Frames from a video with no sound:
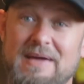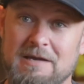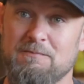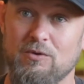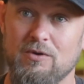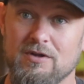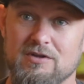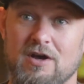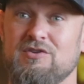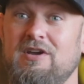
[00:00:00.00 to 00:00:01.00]
people,
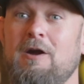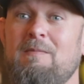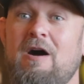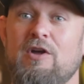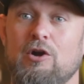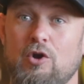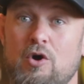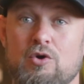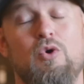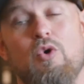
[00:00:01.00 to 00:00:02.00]
to also care about their
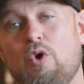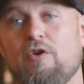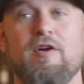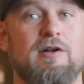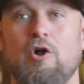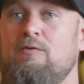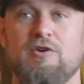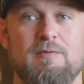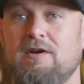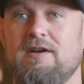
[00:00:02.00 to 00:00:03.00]
local or their
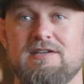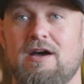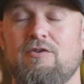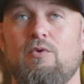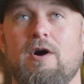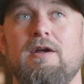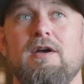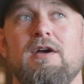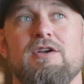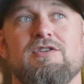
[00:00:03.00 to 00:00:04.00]
global communities, either one.
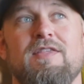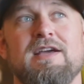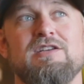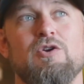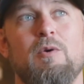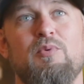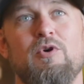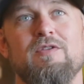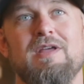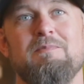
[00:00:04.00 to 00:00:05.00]
So I think it's so
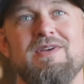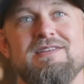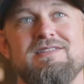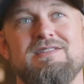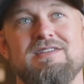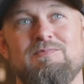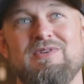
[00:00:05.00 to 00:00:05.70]
important that businesses